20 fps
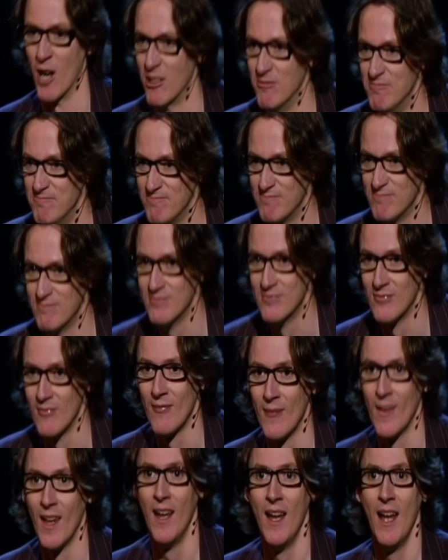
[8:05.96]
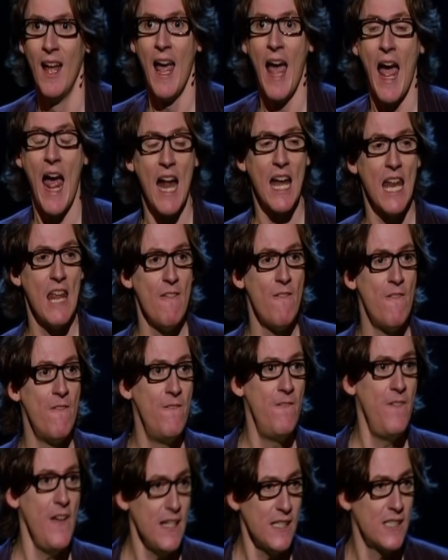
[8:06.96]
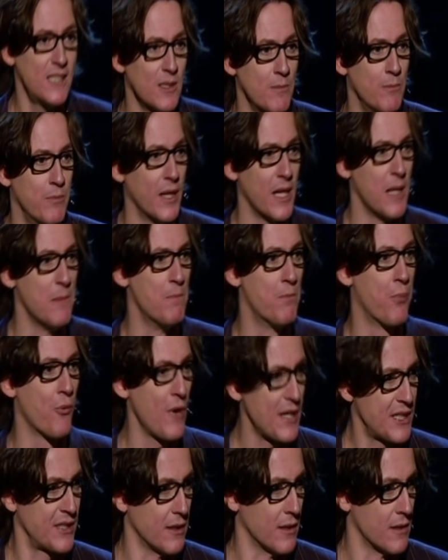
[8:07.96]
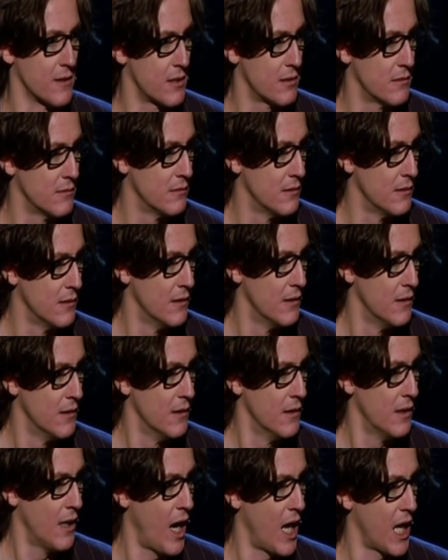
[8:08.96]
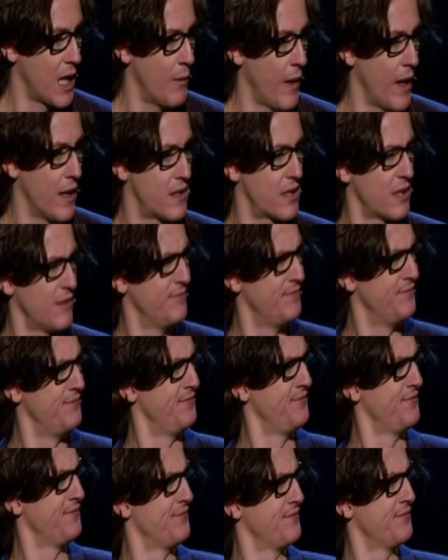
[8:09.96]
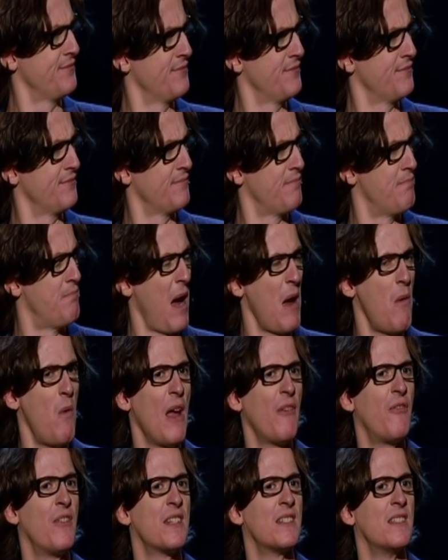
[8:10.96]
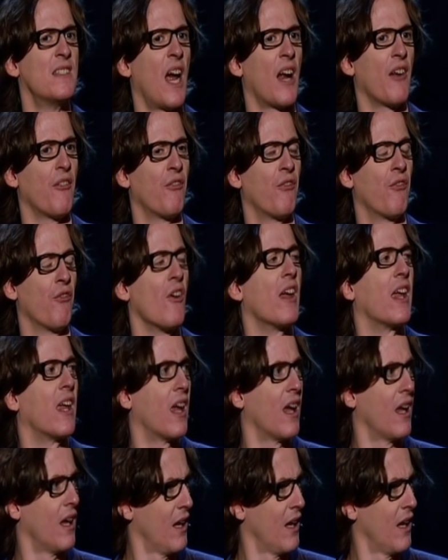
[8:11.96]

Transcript: and he visibly bristled. And he went, My wife is not a freak.